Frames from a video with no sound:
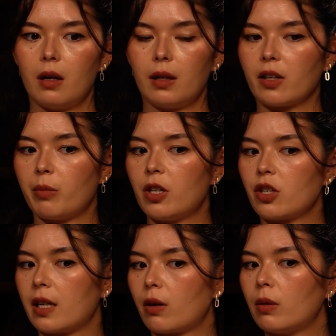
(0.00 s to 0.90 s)
like you
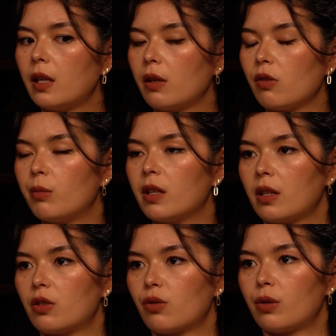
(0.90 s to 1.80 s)
mentioned, like only a human
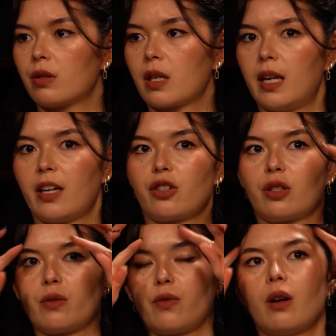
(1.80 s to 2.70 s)
can draw those
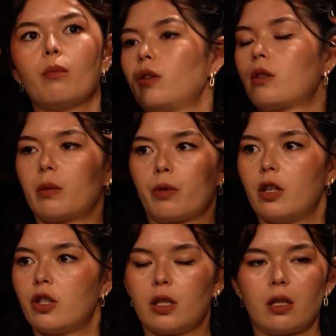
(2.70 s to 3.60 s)
connections from your
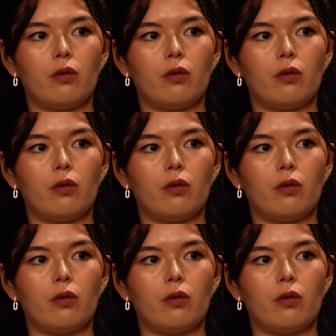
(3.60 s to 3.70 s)
subconscious.